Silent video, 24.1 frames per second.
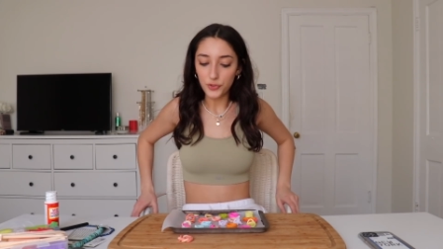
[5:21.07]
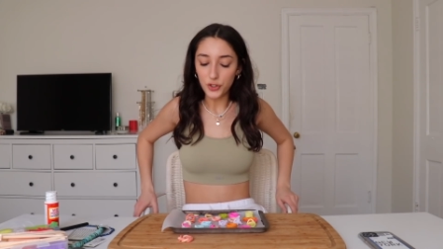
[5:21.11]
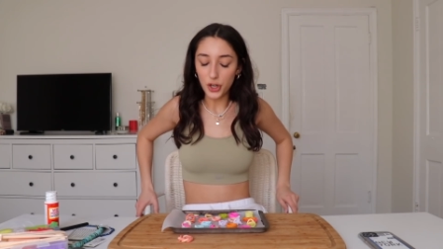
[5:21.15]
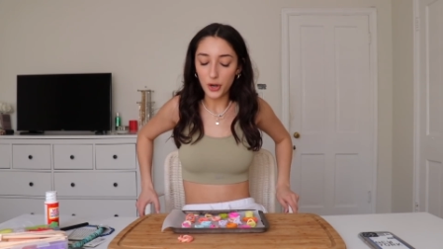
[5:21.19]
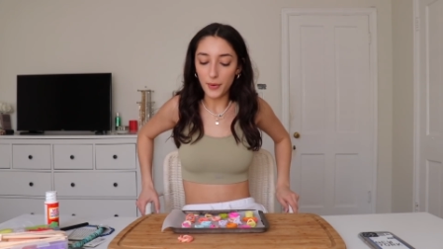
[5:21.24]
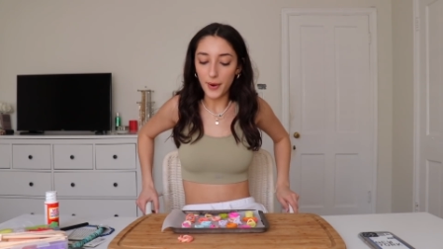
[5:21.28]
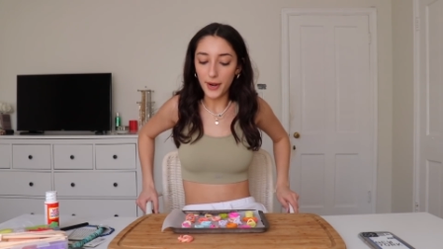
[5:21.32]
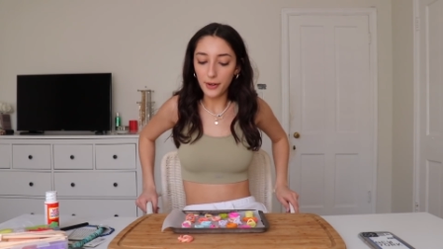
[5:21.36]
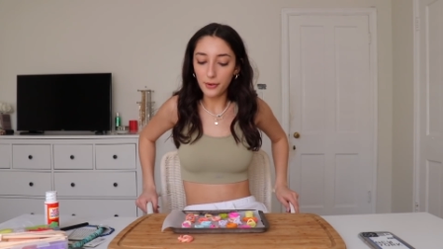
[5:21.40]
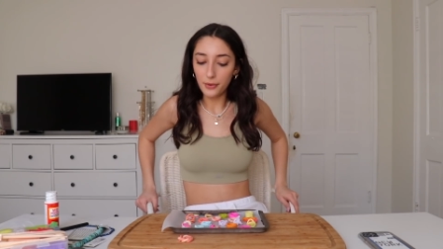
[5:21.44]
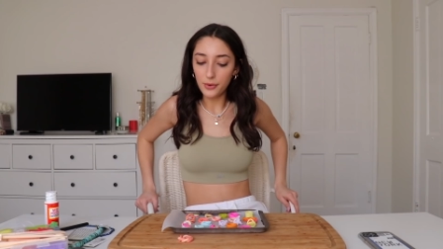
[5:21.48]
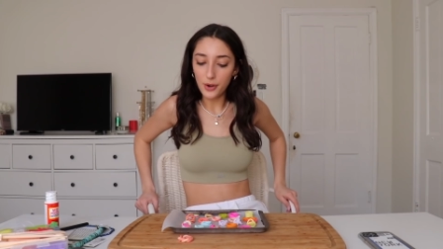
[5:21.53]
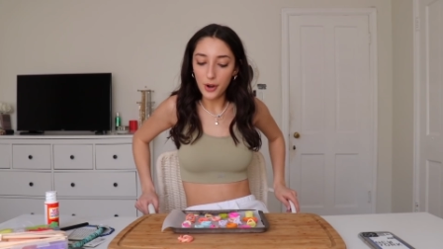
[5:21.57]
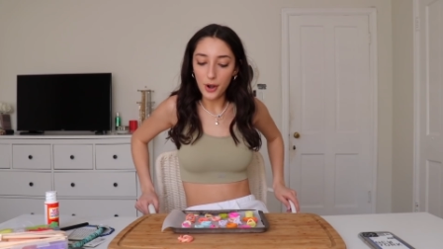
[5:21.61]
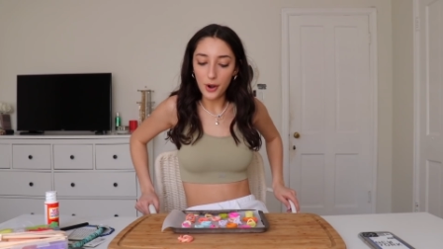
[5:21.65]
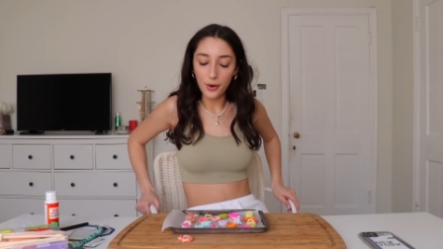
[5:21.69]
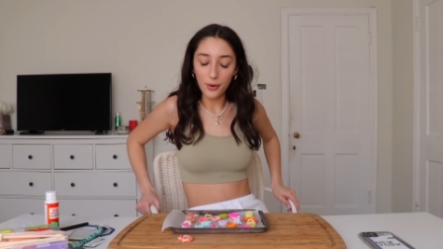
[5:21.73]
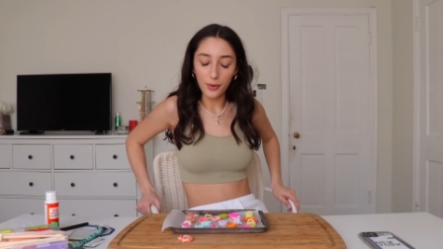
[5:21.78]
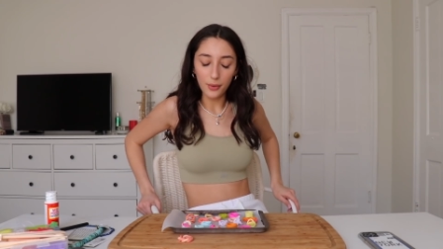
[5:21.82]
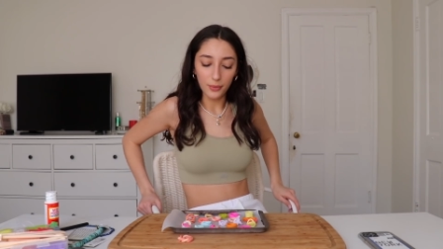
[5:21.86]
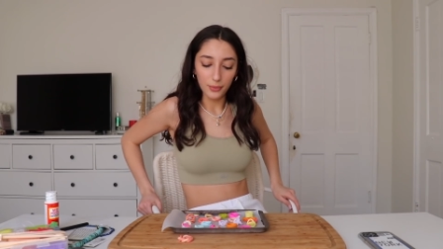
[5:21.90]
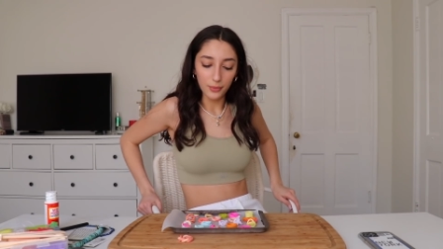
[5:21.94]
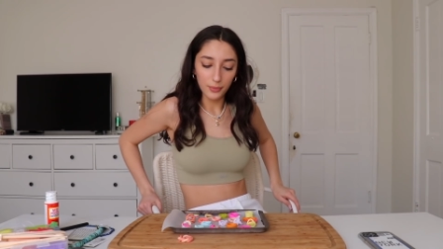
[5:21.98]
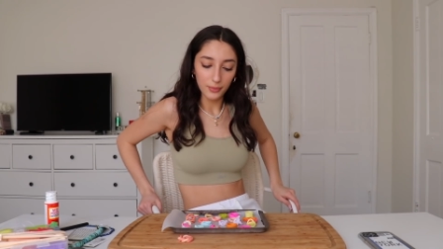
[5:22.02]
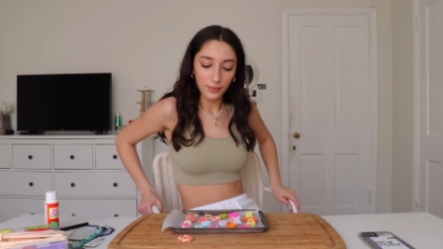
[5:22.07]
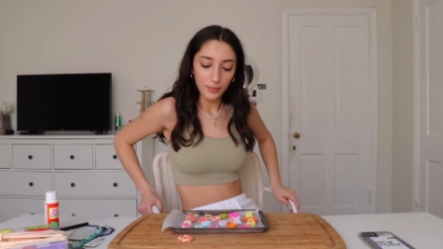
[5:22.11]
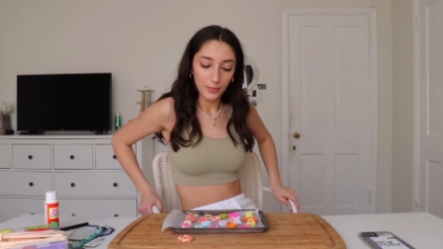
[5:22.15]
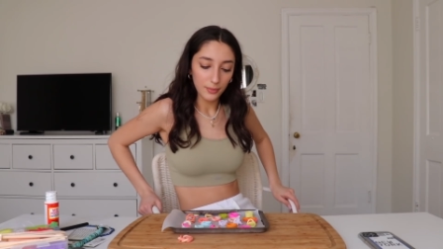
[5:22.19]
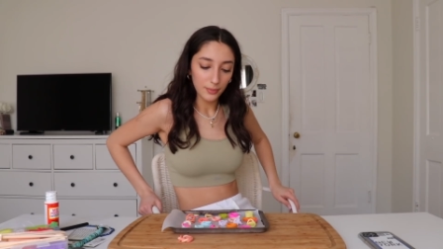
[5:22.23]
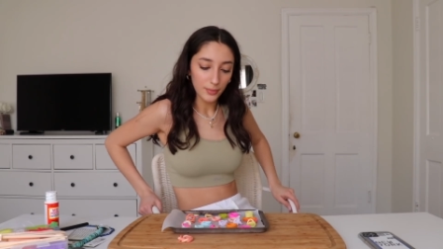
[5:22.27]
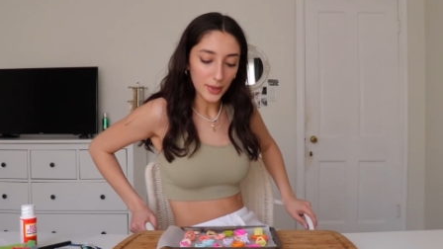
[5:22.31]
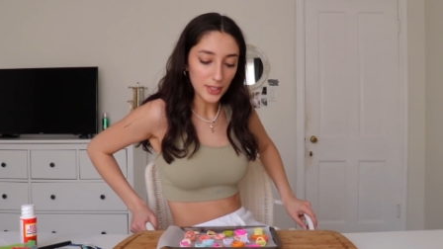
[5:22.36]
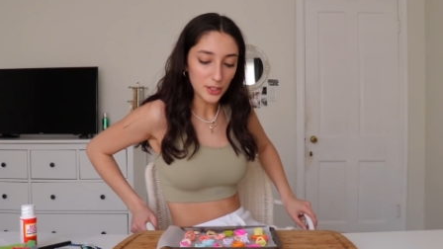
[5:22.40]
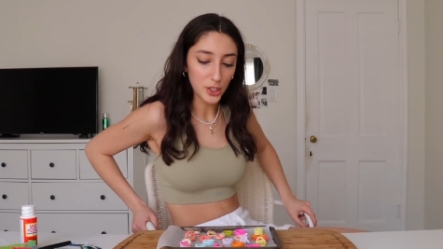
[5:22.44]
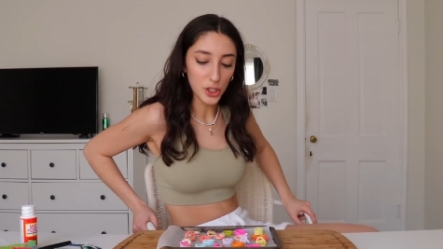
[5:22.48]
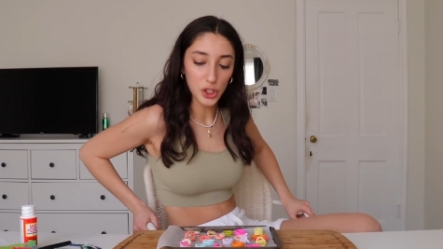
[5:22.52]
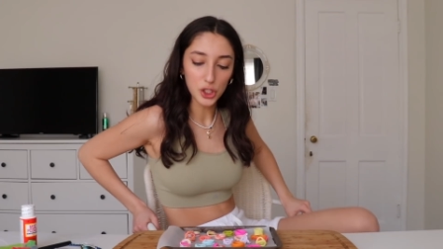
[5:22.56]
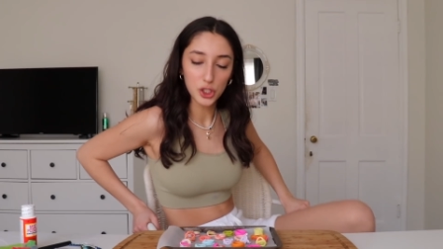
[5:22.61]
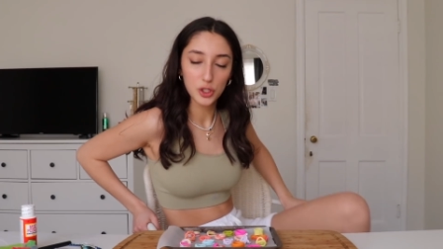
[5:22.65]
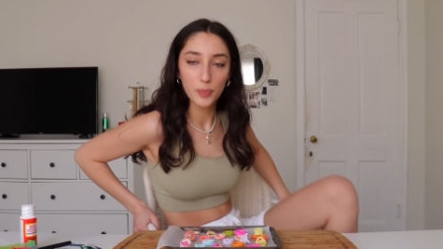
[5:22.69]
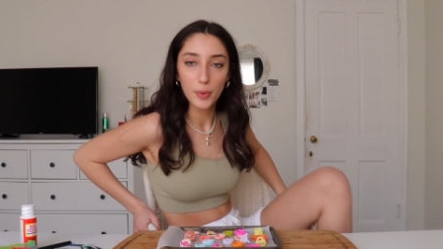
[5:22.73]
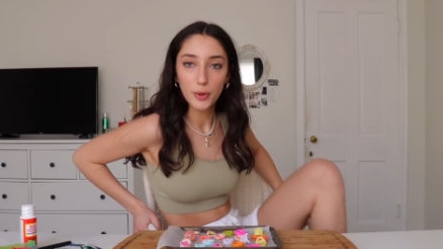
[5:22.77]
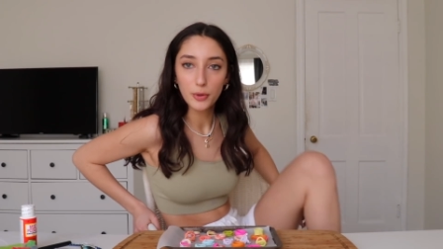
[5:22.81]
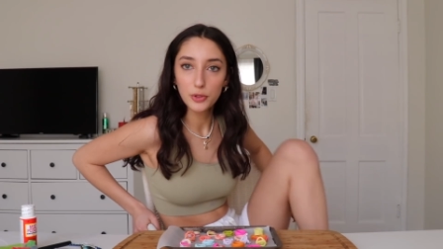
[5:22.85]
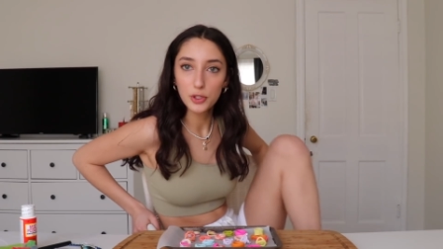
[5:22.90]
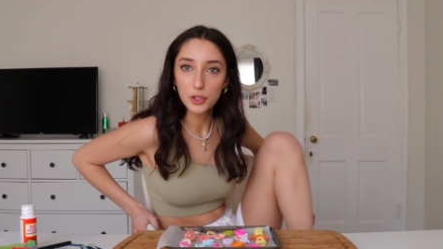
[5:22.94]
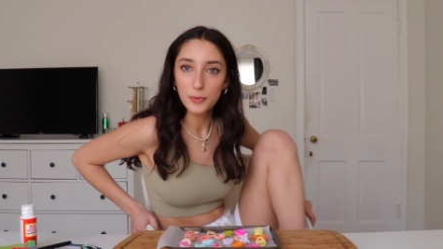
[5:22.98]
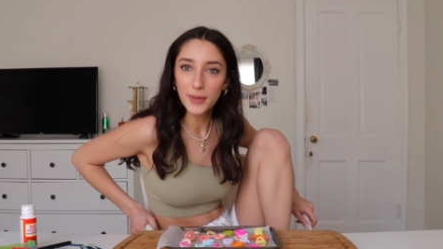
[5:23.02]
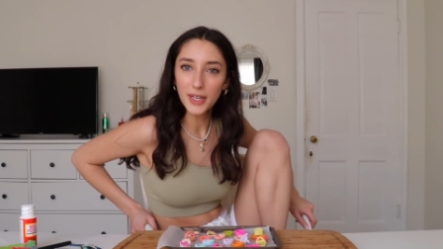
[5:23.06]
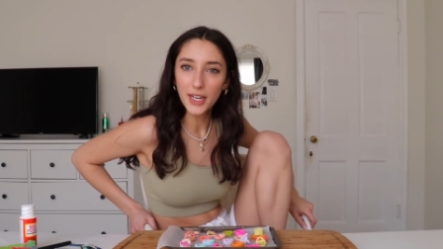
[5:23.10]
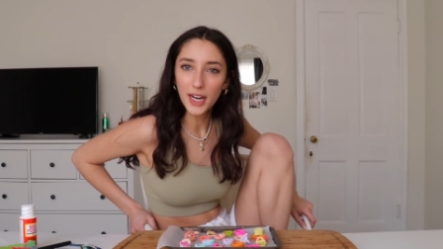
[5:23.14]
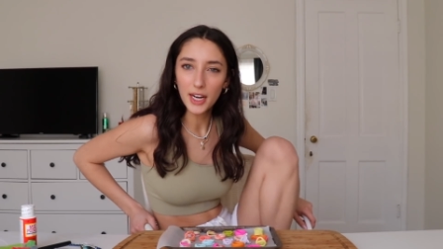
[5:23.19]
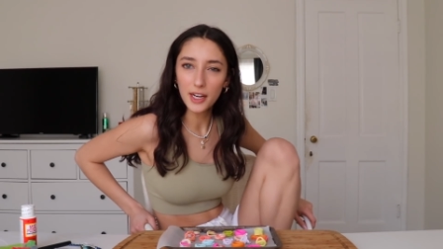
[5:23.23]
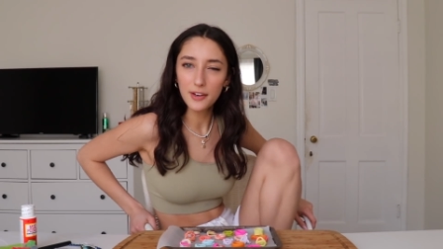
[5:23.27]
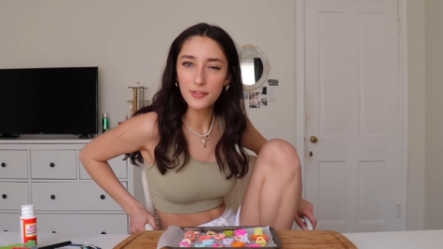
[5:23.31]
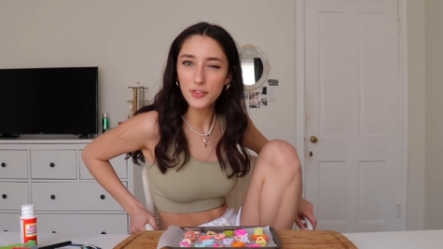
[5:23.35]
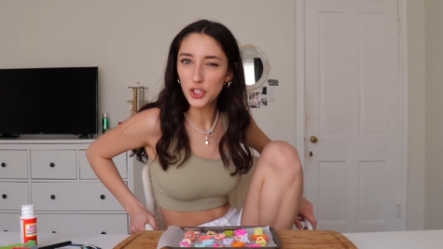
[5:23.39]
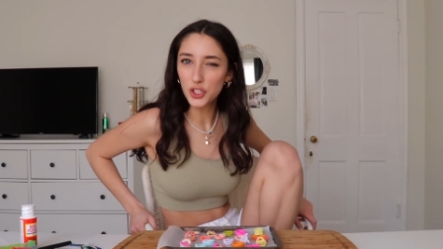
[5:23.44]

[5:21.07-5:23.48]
So I don't know. Is it supposed to be kind of